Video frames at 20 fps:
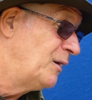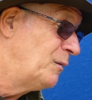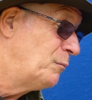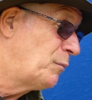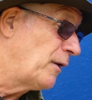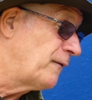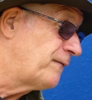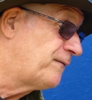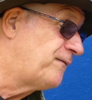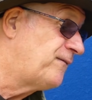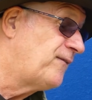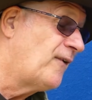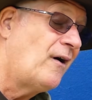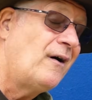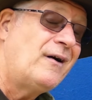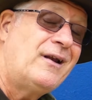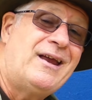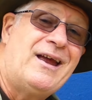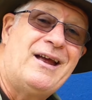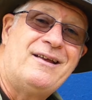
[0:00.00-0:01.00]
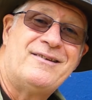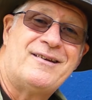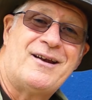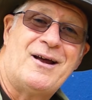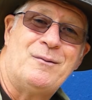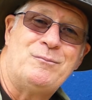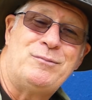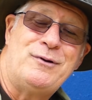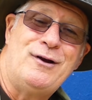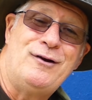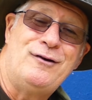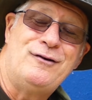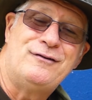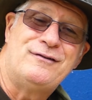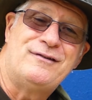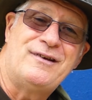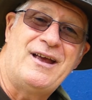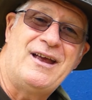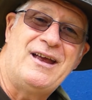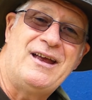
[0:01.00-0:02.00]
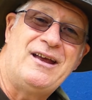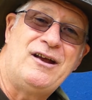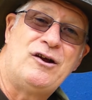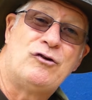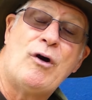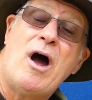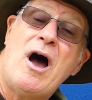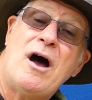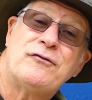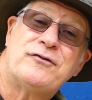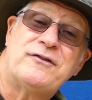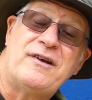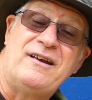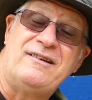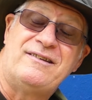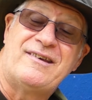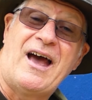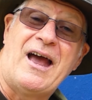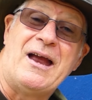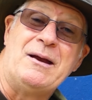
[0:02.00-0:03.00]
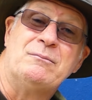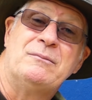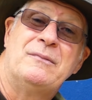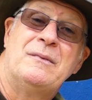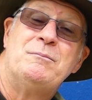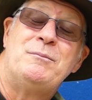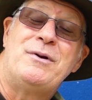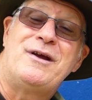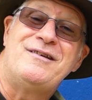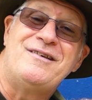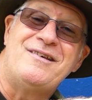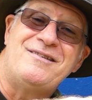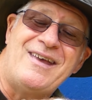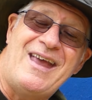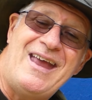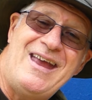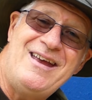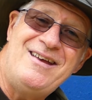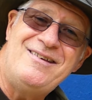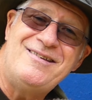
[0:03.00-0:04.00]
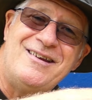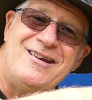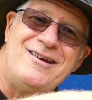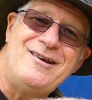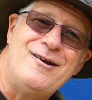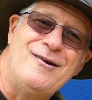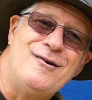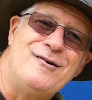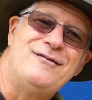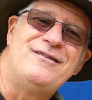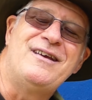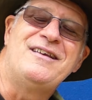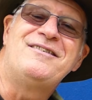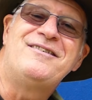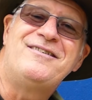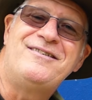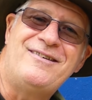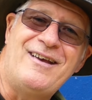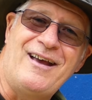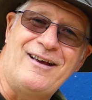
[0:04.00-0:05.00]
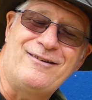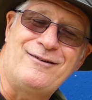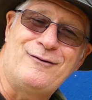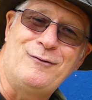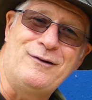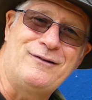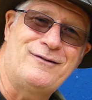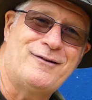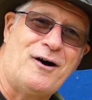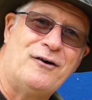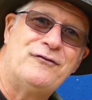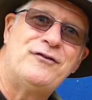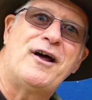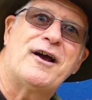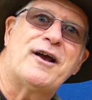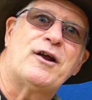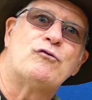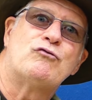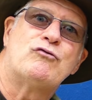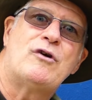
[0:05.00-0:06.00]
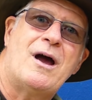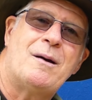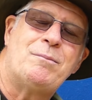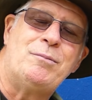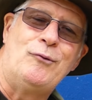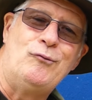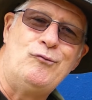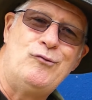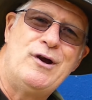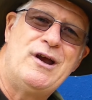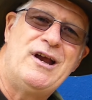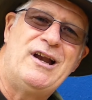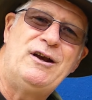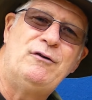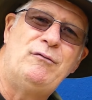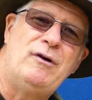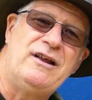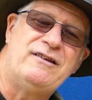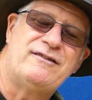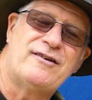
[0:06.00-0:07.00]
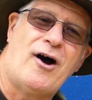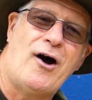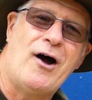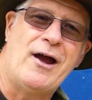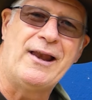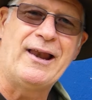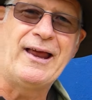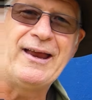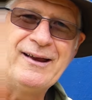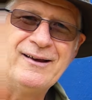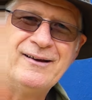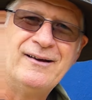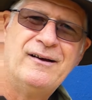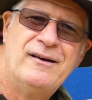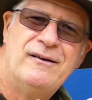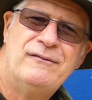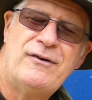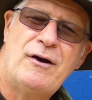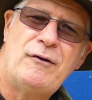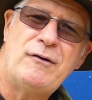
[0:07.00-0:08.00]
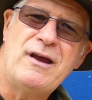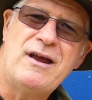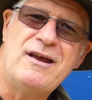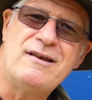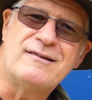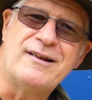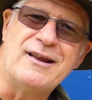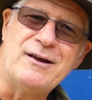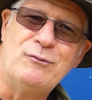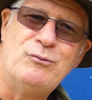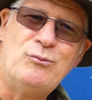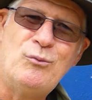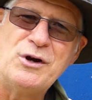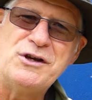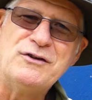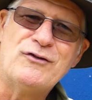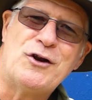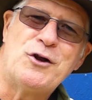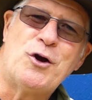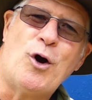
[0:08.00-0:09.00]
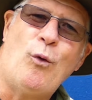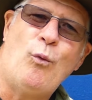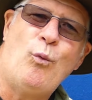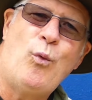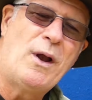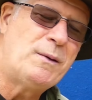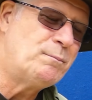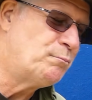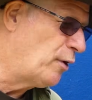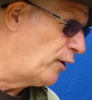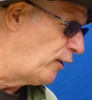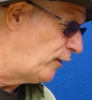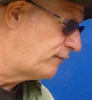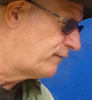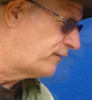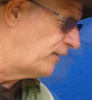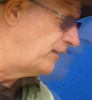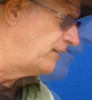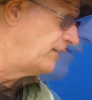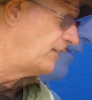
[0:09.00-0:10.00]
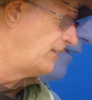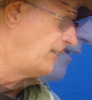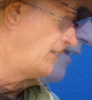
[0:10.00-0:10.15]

But I finally ended up using grafting tape because it's easy to use, it sticks to itself, and I can wrap it really, really tightly, very easily when you've only got one person.